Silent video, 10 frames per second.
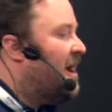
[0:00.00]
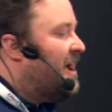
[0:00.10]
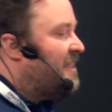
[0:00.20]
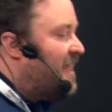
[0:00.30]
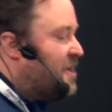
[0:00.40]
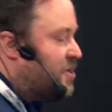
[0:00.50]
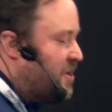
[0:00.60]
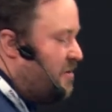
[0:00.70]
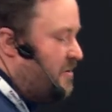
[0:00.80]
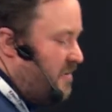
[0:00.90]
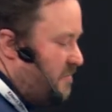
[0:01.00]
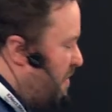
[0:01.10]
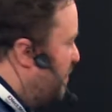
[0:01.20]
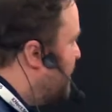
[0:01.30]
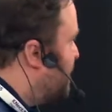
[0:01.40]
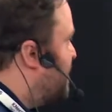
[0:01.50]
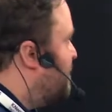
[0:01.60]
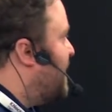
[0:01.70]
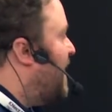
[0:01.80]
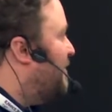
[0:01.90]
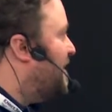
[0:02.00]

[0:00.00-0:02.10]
I then showed, and what I wanted to show was how